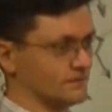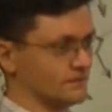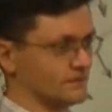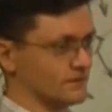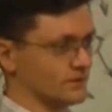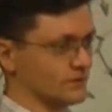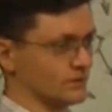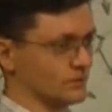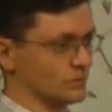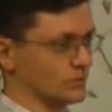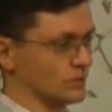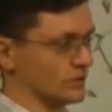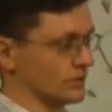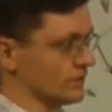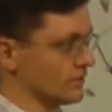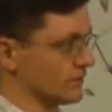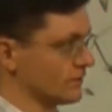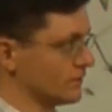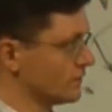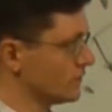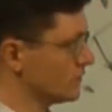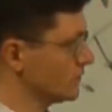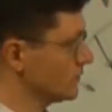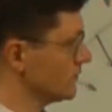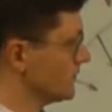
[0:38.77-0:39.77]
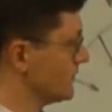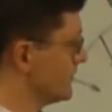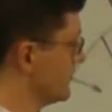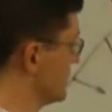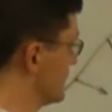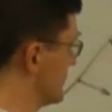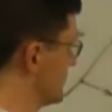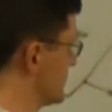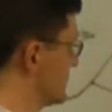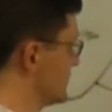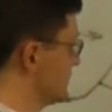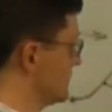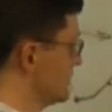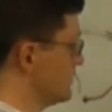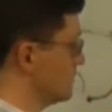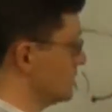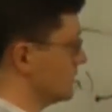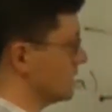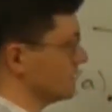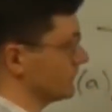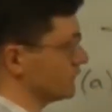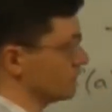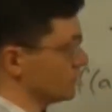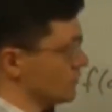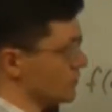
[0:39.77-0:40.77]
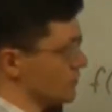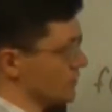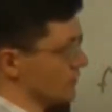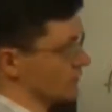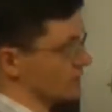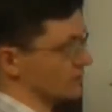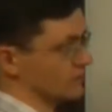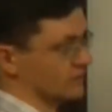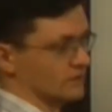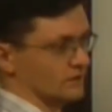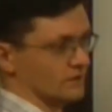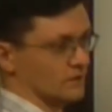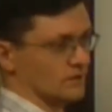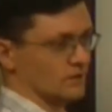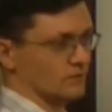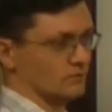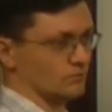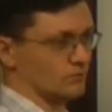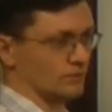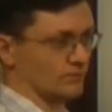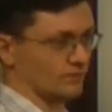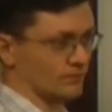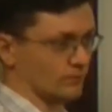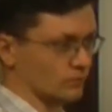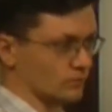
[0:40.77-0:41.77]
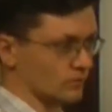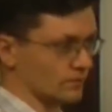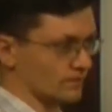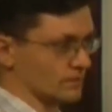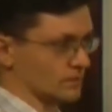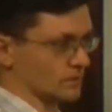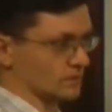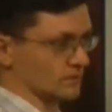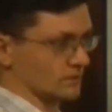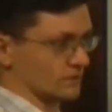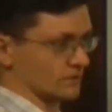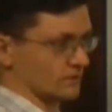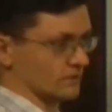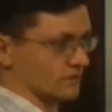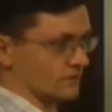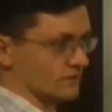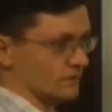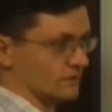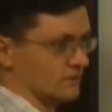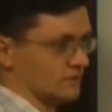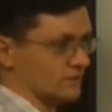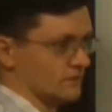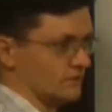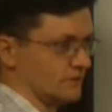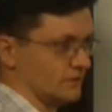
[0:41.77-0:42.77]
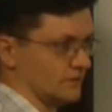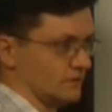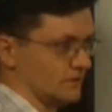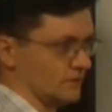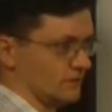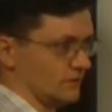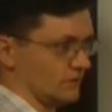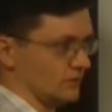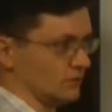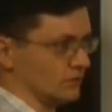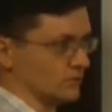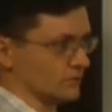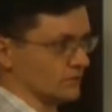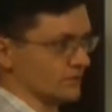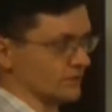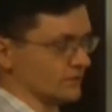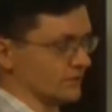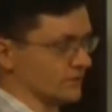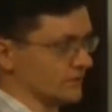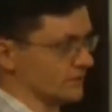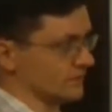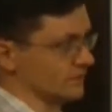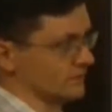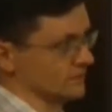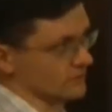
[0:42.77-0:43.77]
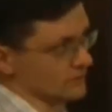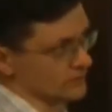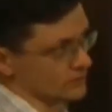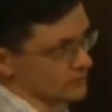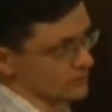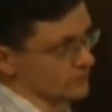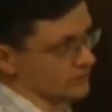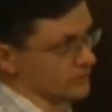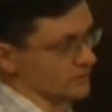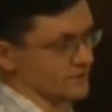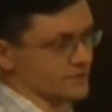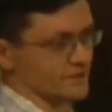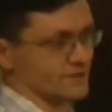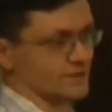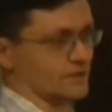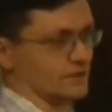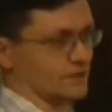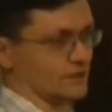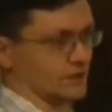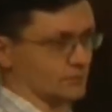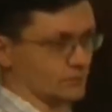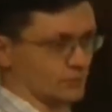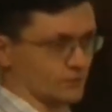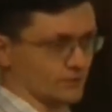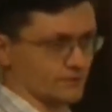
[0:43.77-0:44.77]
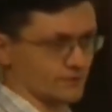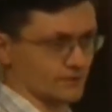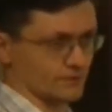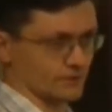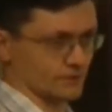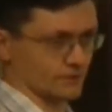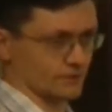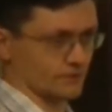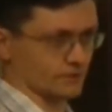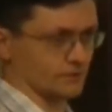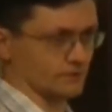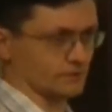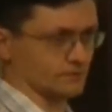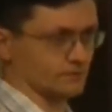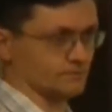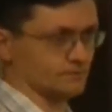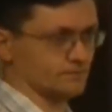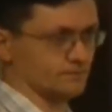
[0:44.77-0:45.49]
So what are the two things we have to check before we look into the setup of the integral?